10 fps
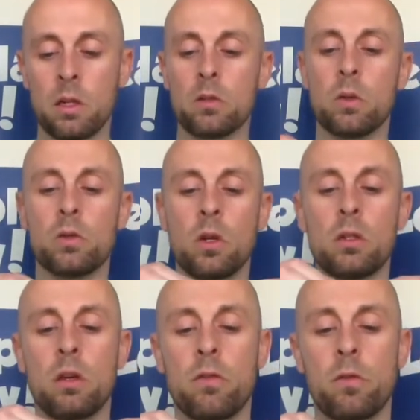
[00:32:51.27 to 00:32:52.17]
So
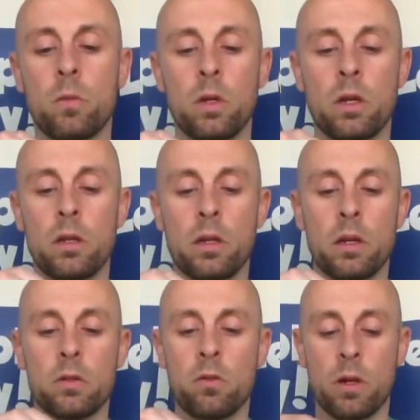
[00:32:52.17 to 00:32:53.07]
start off with a
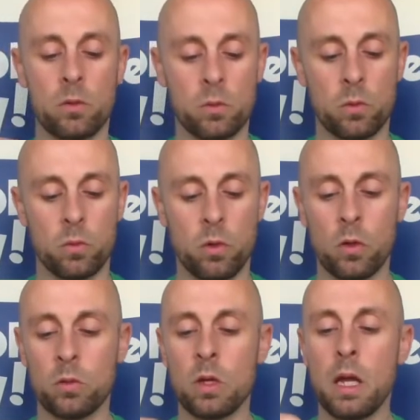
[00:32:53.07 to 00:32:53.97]
nice round smooth
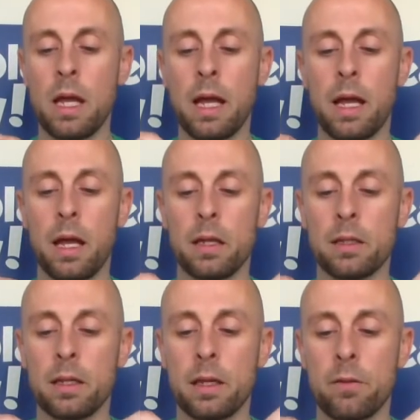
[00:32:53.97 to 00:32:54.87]
ball,
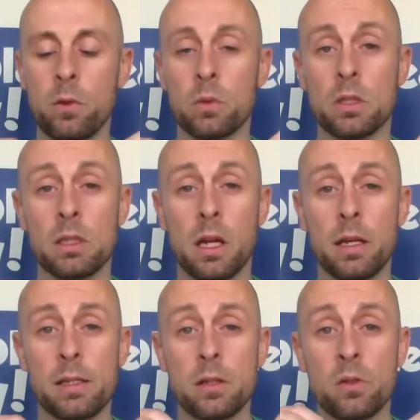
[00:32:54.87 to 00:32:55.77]
and if you want to
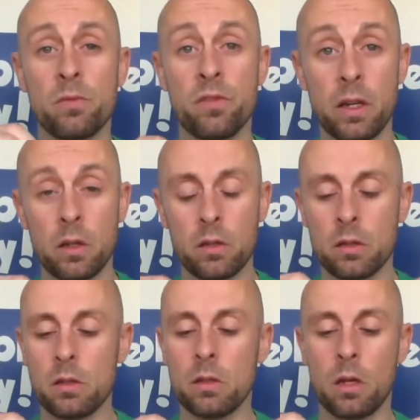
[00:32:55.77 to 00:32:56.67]
slice in some
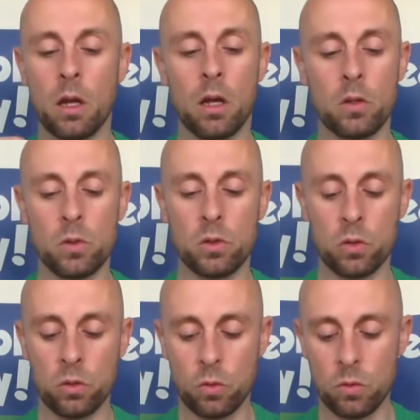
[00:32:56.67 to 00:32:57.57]
fingers using your
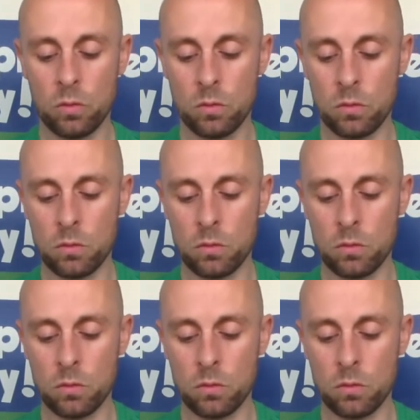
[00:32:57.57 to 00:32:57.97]
tool,